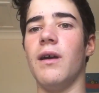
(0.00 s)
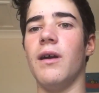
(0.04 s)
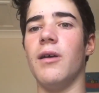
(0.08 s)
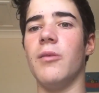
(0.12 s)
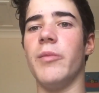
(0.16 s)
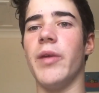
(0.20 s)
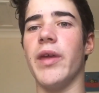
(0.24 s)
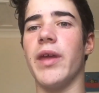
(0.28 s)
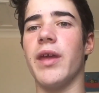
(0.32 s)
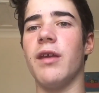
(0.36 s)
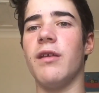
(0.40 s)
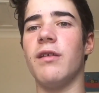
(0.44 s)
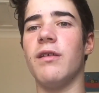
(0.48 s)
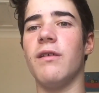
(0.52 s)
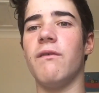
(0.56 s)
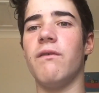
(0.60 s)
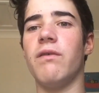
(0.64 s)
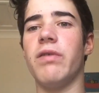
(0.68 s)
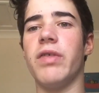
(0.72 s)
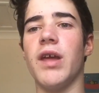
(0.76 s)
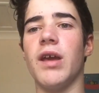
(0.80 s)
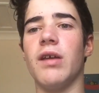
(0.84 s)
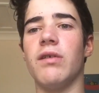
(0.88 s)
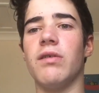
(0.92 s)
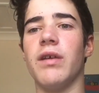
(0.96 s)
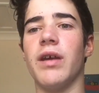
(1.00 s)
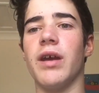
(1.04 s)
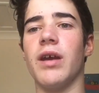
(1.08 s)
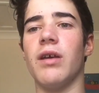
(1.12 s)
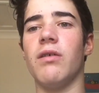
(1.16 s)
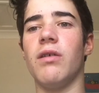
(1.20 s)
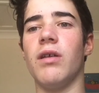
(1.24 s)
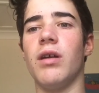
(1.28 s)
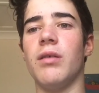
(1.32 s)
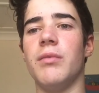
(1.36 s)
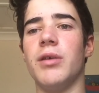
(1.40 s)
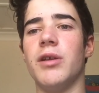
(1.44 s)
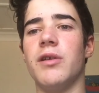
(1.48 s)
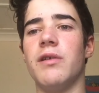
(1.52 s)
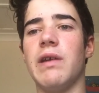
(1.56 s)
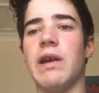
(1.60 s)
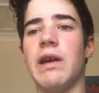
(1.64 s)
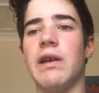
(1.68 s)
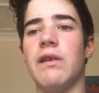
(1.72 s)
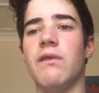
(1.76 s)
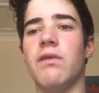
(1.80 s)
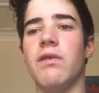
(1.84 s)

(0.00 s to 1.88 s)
Because of things like climate change,